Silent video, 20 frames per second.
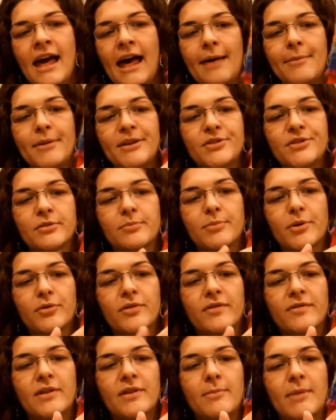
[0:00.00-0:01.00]
I made sure both
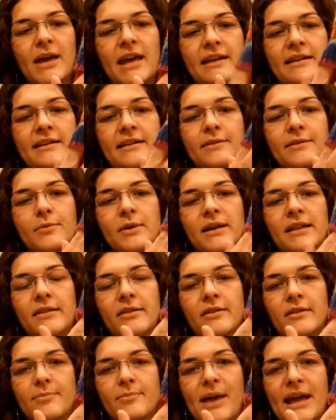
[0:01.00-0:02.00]
of them ended with
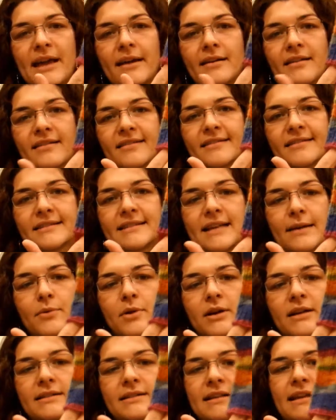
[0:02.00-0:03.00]
pink because I
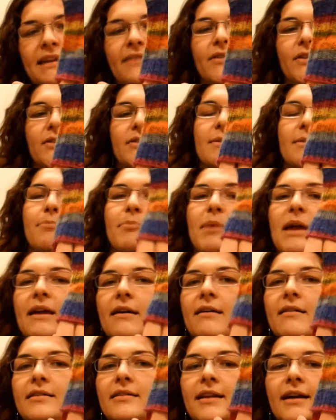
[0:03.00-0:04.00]
wanted to give her some
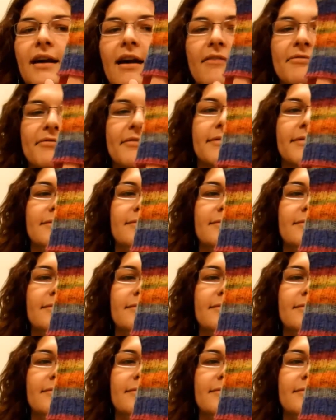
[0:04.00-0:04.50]
pink on the cuff.